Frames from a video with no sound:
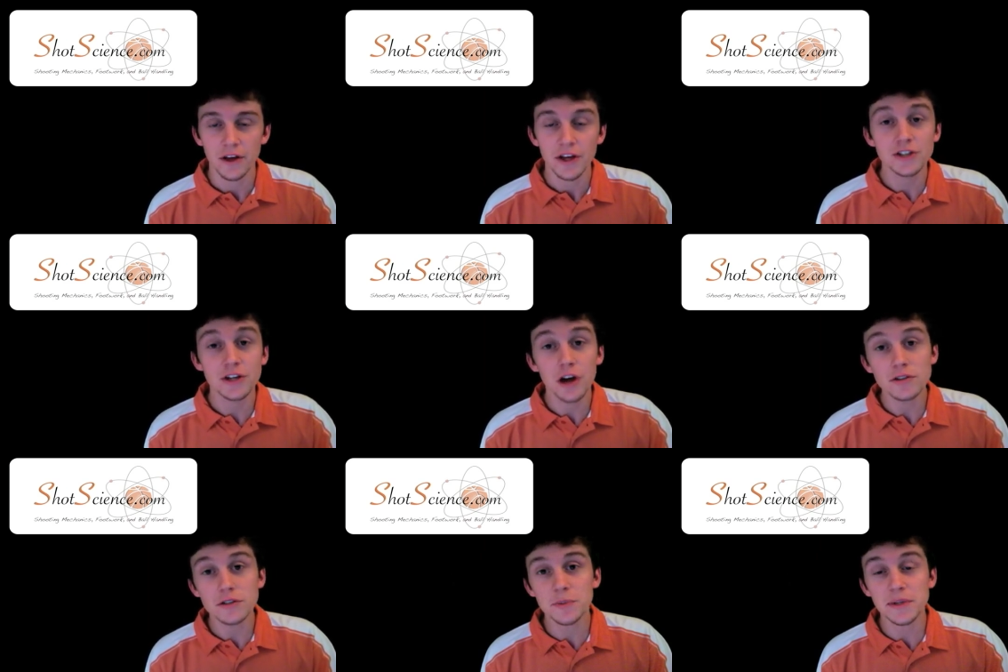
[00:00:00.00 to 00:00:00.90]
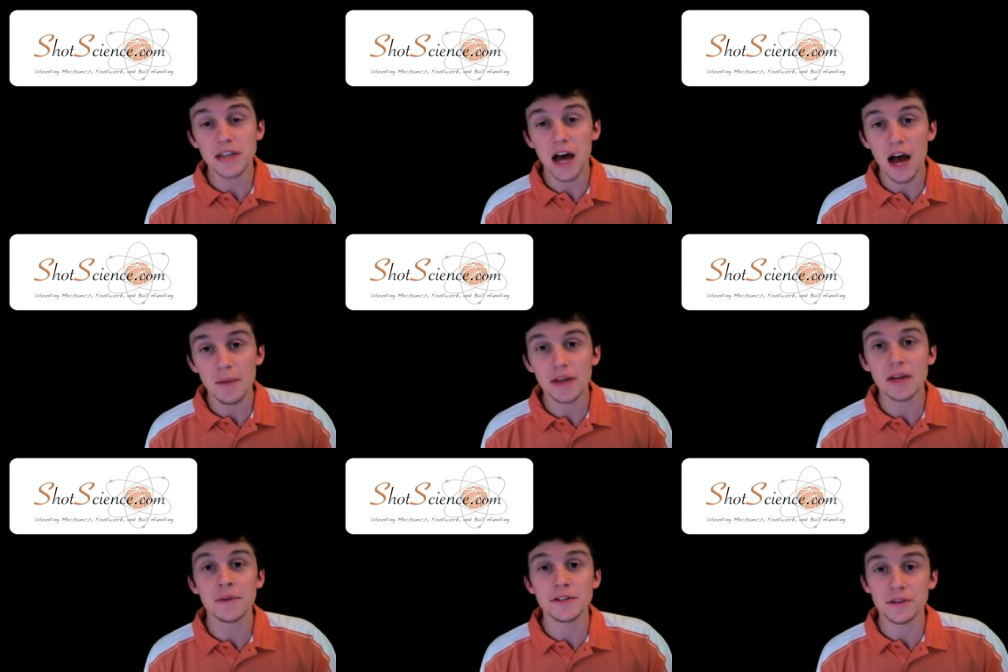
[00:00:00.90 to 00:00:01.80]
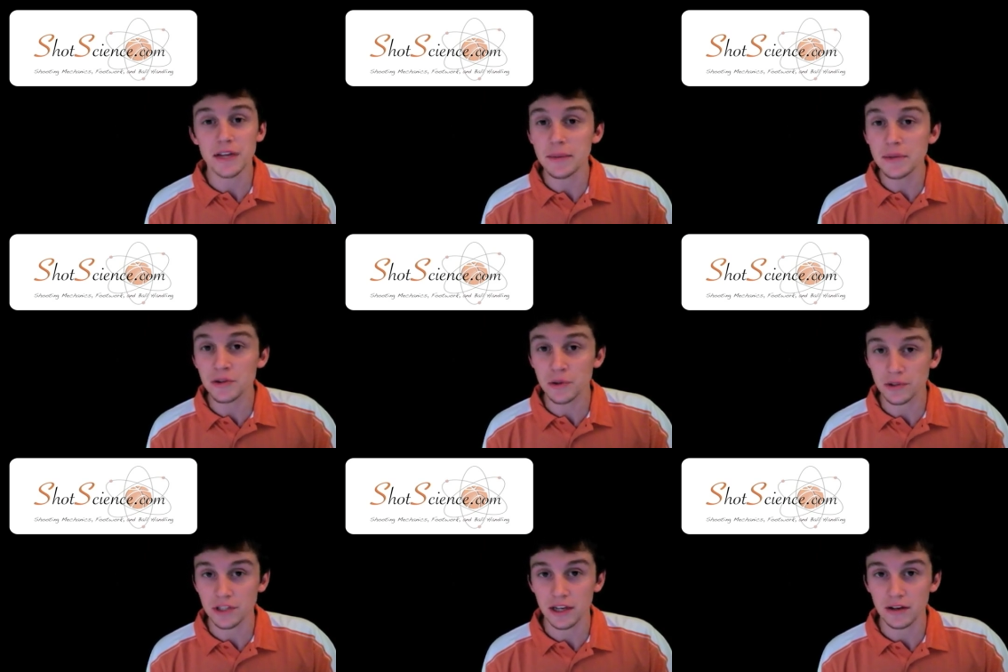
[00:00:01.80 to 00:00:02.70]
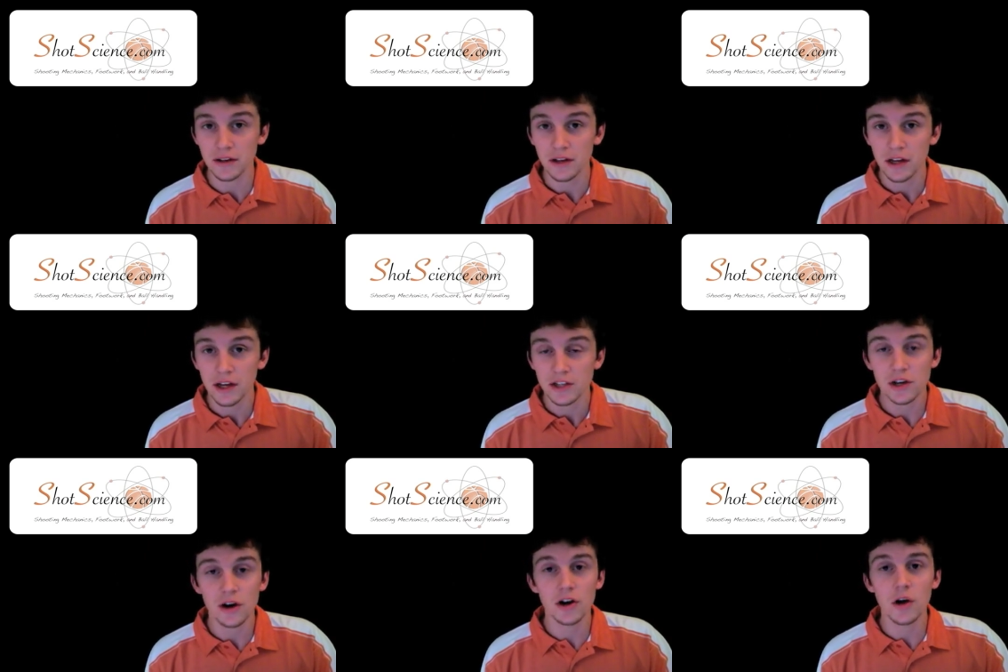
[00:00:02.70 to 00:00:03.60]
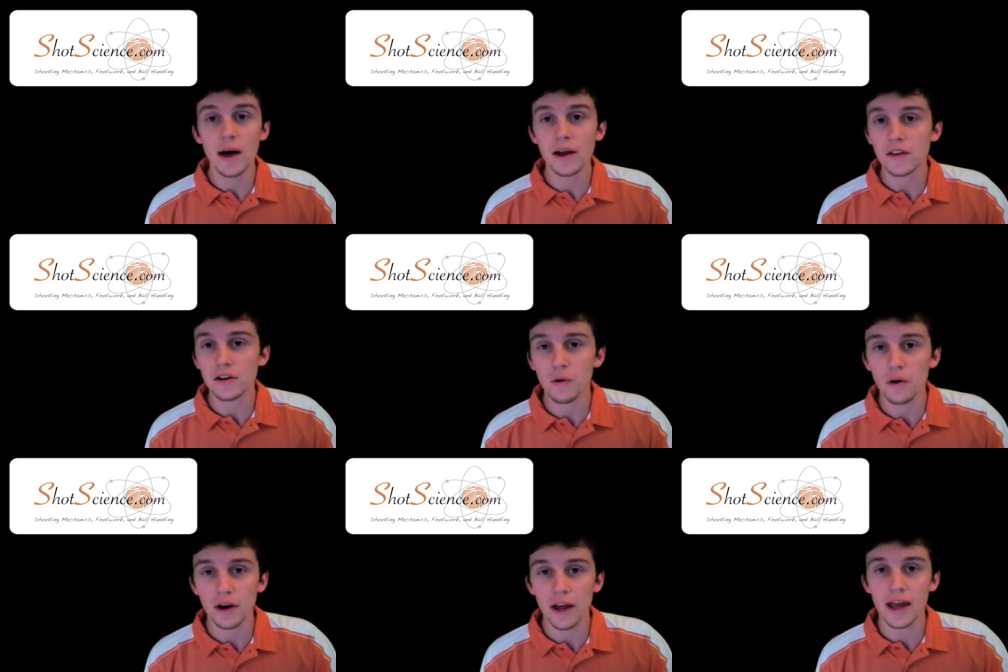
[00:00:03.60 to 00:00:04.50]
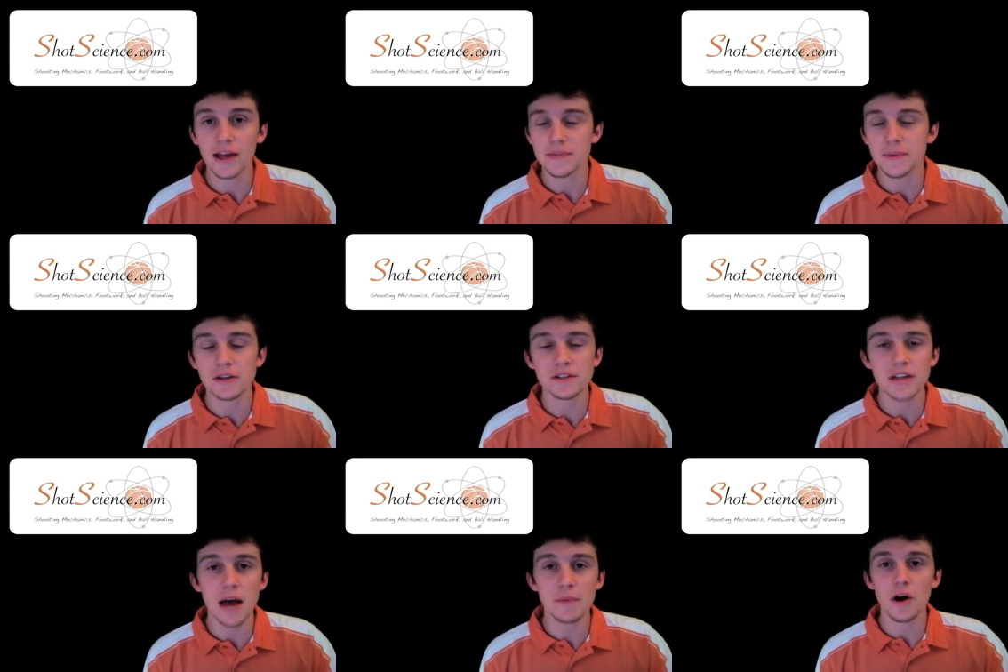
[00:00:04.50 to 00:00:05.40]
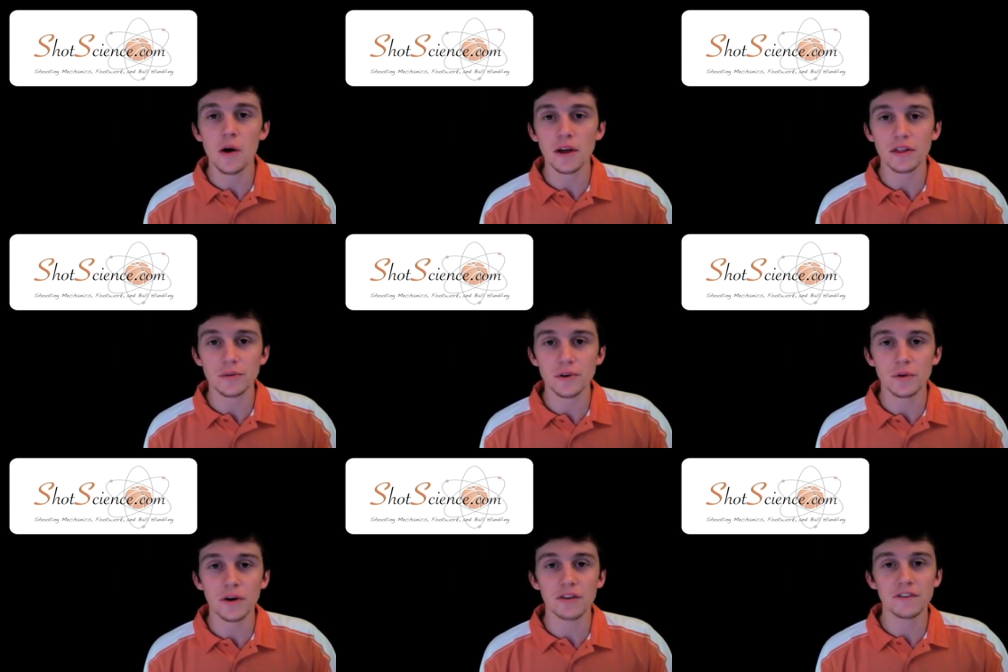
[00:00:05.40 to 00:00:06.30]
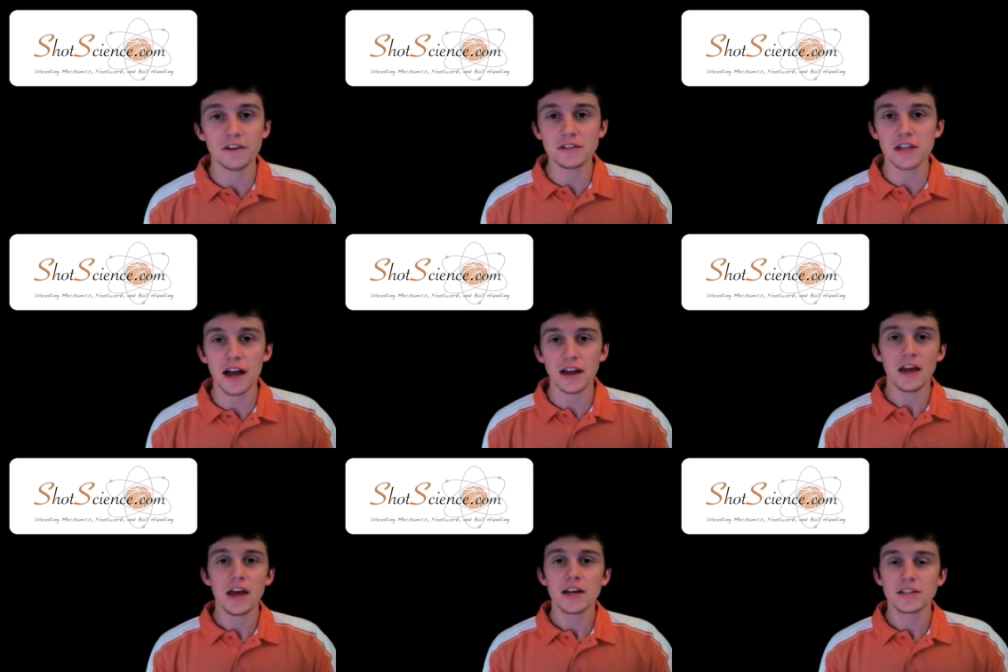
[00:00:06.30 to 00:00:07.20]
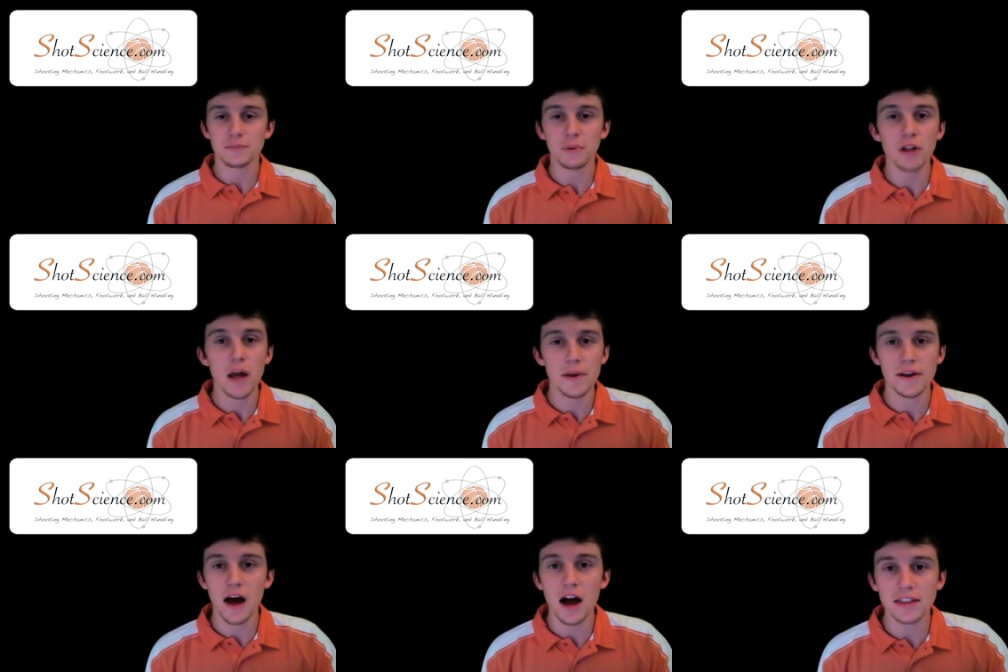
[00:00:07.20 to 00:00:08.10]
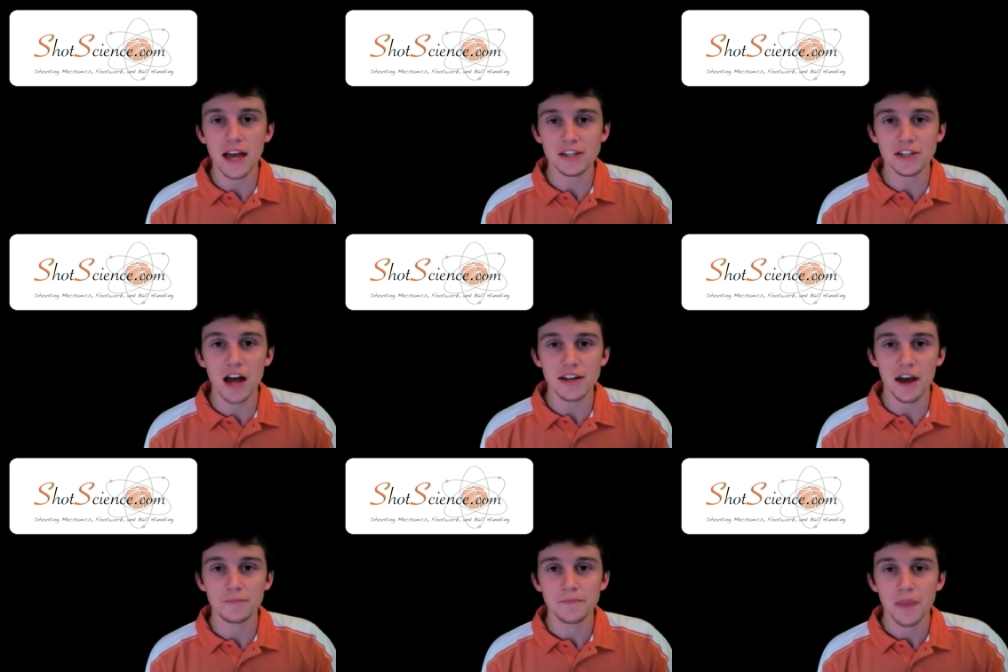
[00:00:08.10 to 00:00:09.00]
You should also spend time in a mental imagery routine. So go out on the court and spend your time going through what it feels like to pull up and knock that shot down.